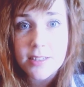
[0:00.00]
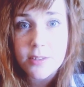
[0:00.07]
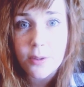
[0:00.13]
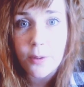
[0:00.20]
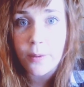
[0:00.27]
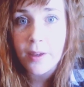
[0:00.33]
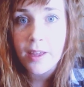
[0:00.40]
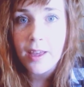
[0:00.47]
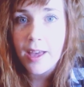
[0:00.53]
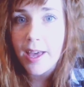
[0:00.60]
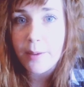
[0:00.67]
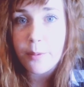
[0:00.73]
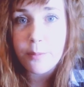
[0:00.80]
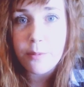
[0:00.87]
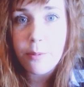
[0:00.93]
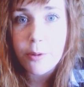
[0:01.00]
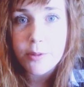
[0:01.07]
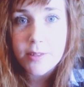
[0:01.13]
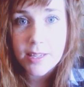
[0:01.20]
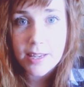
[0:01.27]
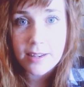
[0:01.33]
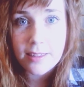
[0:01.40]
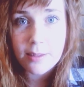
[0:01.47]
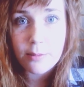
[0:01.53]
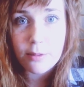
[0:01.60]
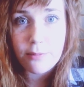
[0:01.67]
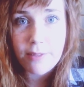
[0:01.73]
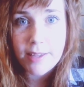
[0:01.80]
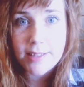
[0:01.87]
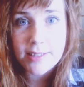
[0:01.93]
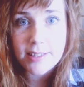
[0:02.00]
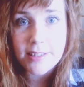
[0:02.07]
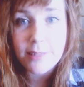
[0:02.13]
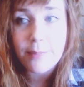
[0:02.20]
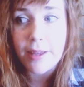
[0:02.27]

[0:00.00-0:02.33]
so I won't be posting anything with faces.